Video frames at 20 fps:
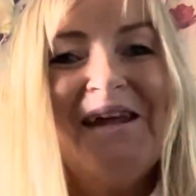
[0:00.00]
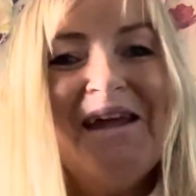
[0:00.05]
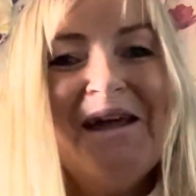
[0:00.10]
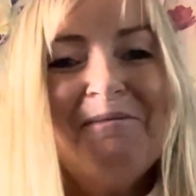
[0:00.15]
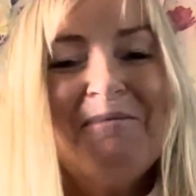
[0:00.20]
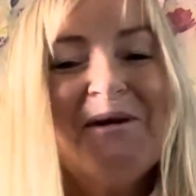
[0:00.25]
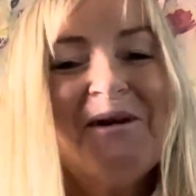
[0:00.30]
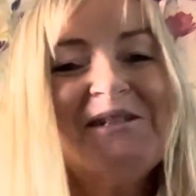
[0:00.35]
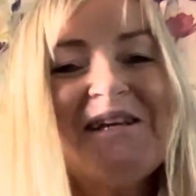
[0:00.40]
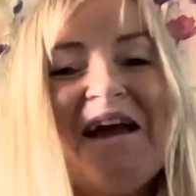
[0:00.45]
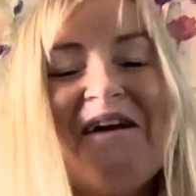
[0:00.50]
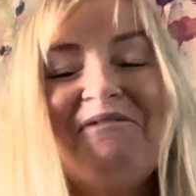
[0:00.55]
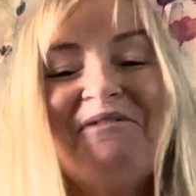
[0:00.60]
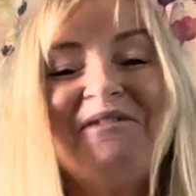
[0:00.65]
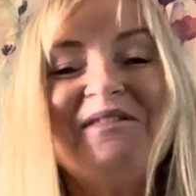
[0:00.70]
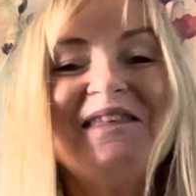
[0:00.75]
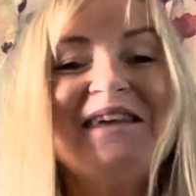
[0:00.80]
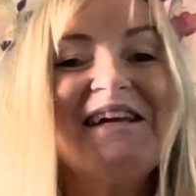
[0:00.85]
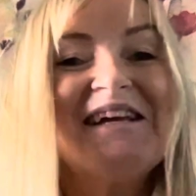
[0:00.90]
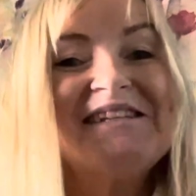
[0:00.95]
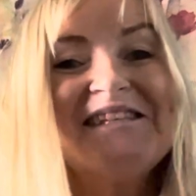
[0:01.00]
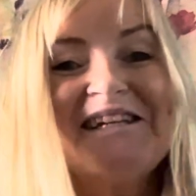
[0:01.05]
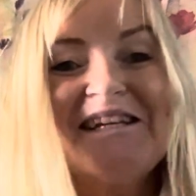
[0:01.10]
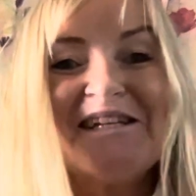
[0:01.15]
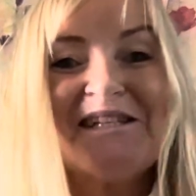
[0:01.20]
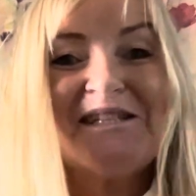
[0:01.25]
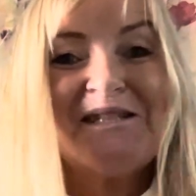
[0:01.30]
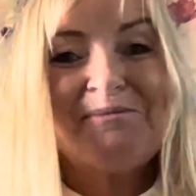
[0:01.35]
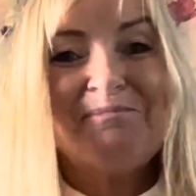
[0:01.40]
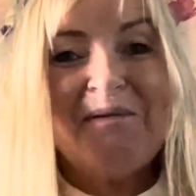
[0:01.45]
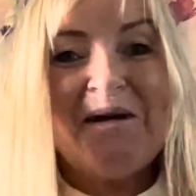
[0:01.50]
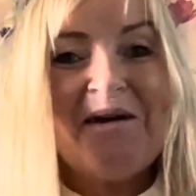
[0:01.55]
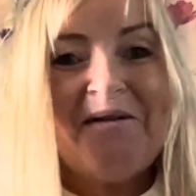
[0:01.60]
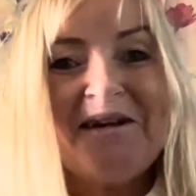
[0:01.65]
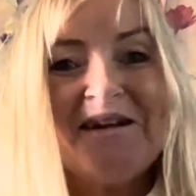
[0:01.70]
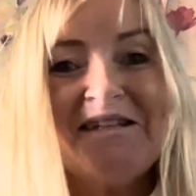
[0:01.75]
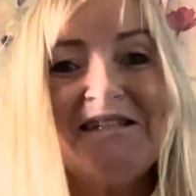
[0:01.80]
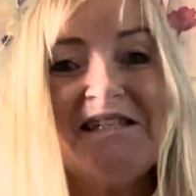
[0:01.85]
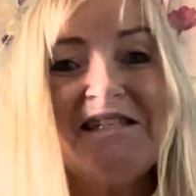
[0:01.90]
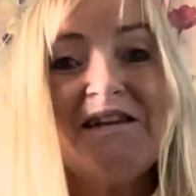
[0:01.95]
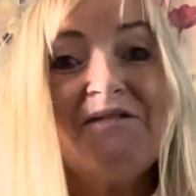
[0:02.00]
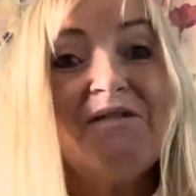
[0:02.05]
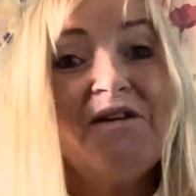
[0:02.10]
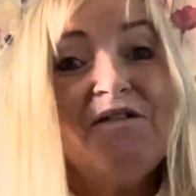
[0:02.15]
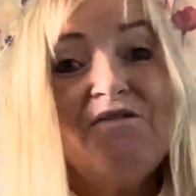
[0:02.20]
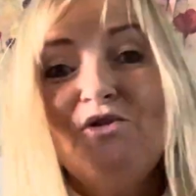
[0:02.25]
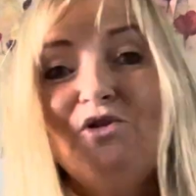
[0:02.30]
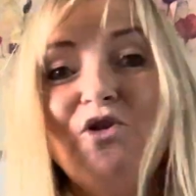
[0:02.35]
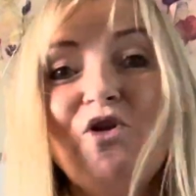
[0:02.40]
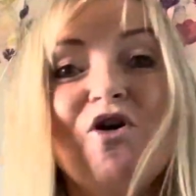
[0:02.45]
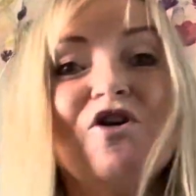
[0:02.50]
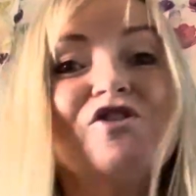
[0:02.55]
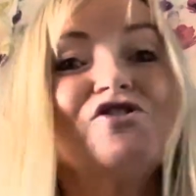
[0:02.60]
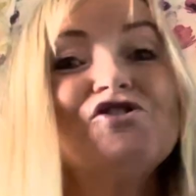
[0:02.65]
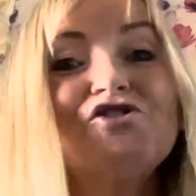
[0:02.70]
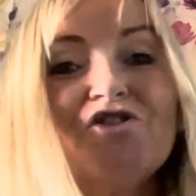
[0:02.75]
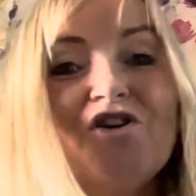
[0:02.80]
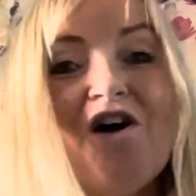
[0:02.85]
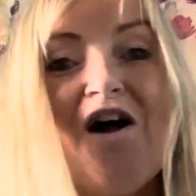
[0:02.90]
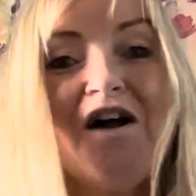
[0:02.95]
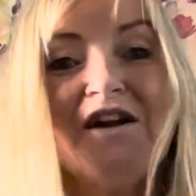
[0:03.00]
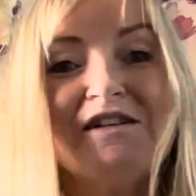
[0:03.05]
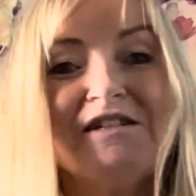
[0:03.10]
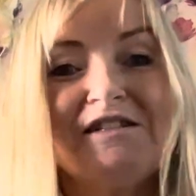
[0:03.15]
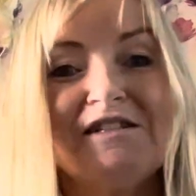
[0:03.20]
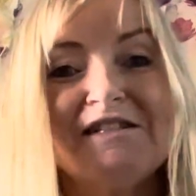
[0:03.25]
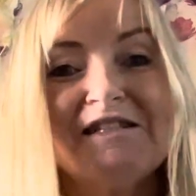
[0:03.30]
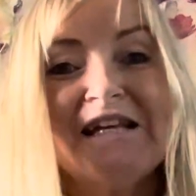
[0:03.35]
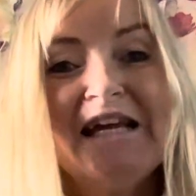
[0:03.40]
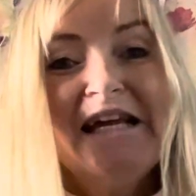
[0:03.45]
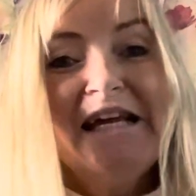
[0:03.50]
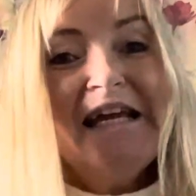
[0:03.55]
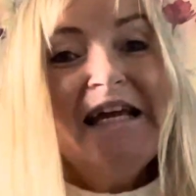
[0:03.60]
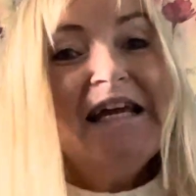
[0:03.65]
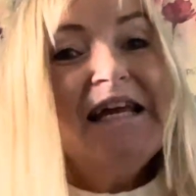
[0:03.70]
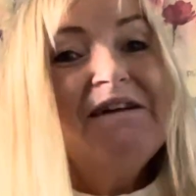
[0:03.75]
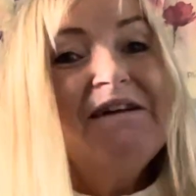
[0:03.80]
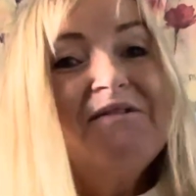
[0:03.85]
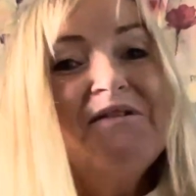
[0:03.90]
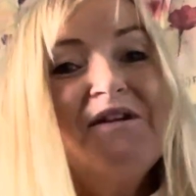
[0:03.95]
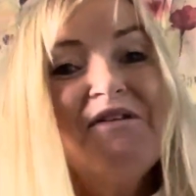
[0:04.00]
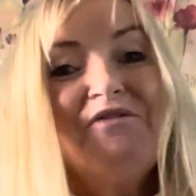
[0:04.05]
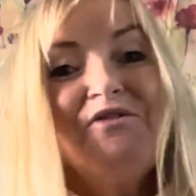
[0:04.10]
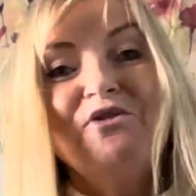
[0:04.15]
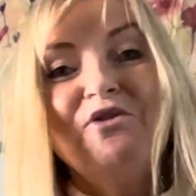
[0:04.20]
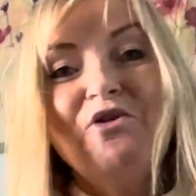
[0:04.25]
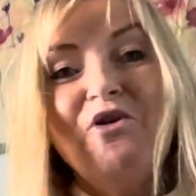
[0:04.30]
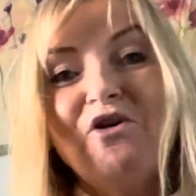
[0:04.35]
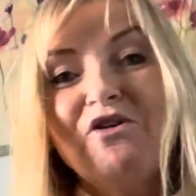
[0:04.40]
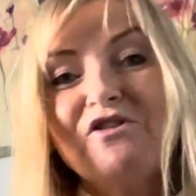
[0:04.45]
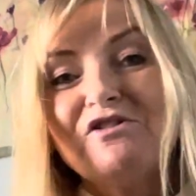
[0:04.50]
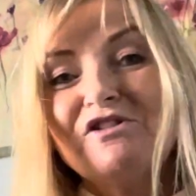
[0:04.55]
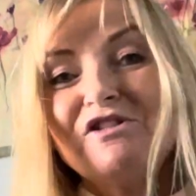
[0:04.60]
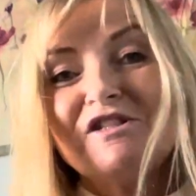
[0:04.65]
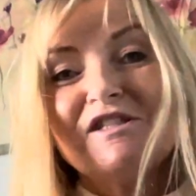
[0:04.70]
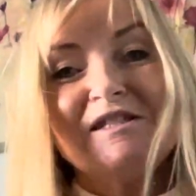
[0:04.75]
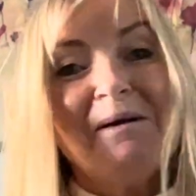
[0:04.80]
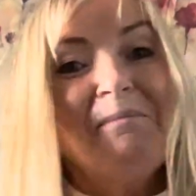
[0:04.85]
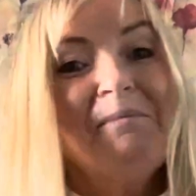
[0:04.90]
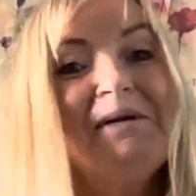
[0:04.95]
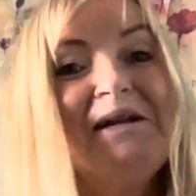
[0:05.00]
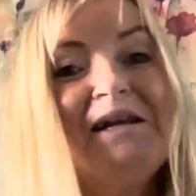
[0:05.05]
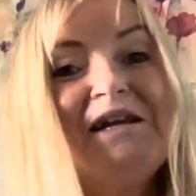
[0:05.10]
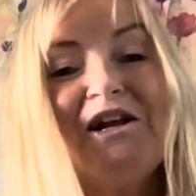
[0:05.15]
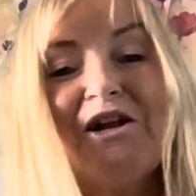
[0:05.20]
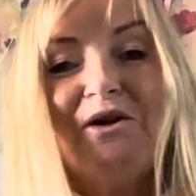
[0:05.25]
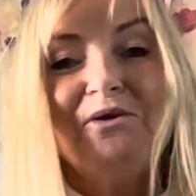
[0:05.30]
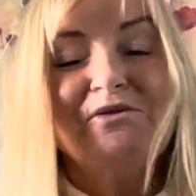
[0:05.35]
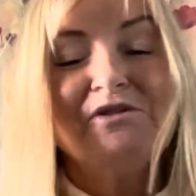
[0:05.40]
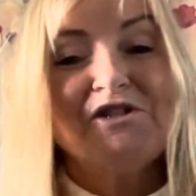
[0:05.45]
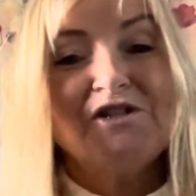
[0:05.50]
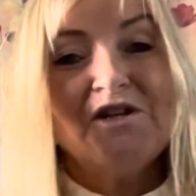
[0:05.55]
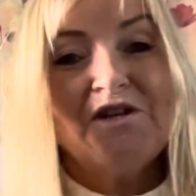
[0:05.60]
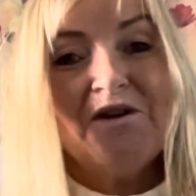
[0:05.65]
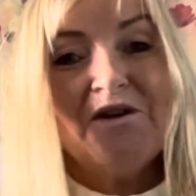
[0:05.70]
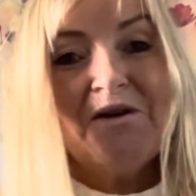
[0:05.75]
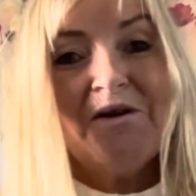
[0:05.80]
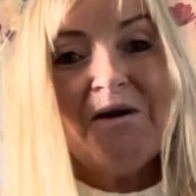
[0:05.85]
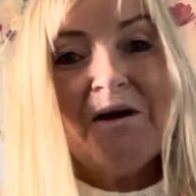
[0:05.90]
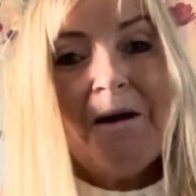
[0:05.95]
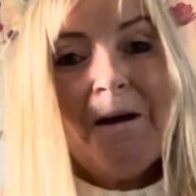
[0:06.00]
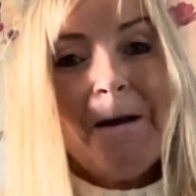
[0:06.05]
Because everything is an experience. Even if you lost your house, even if you lost somebody close to you,